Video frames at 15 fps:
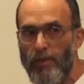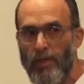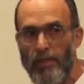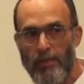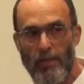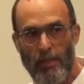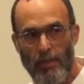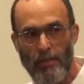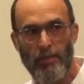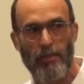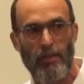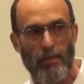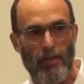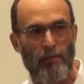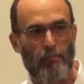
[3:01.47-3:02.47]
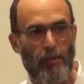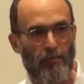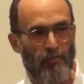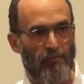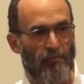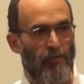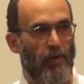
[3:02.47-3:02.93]
but there's an instinct that
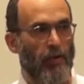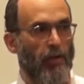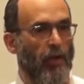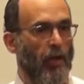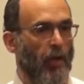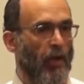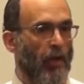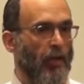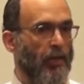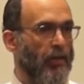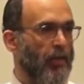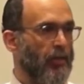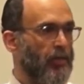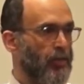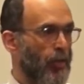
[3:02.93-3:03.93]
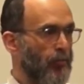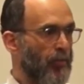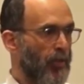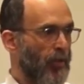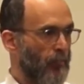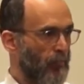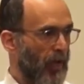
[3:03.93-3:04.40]
people feel that there's
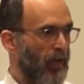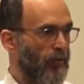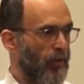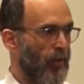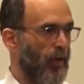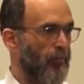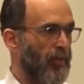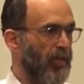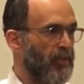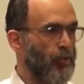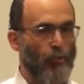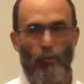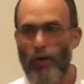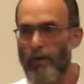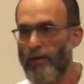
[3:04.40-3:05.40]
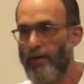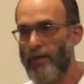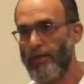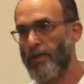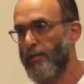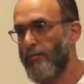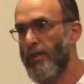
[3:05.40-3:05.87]
something about them that's greater
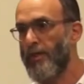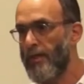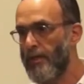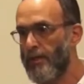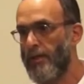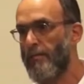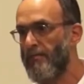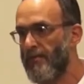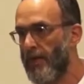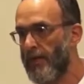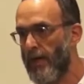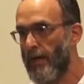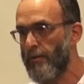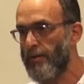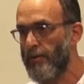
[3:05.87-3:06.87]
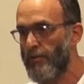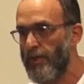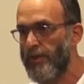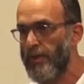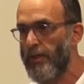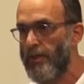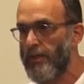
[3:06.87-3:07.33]
than just merely the sum of their
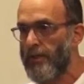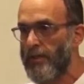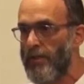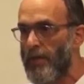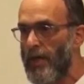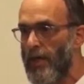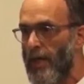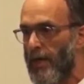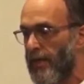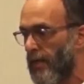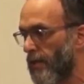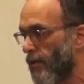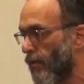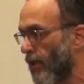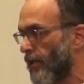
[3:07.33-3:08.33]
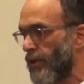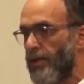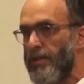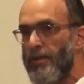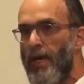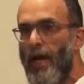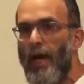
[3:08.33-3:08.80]
characteristics. Now, the question
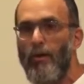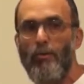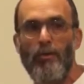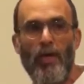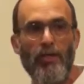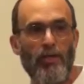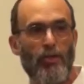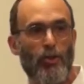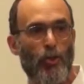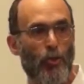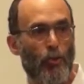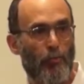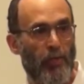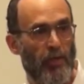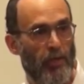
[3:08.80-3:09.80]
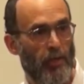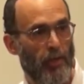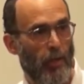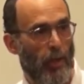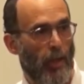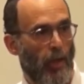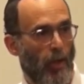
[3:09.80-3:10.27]
is, how do they determine
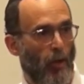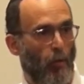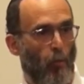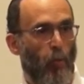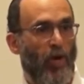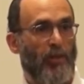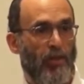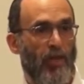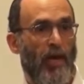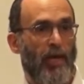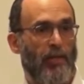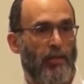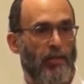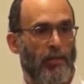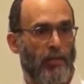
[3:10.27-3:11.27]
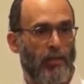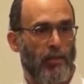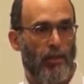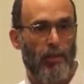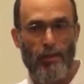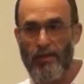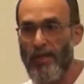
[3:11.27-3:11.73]
what that
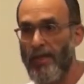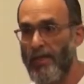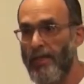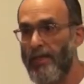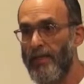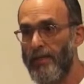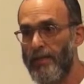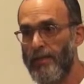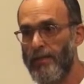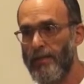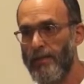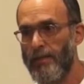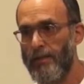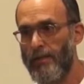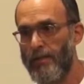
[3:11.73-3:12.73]
thing is?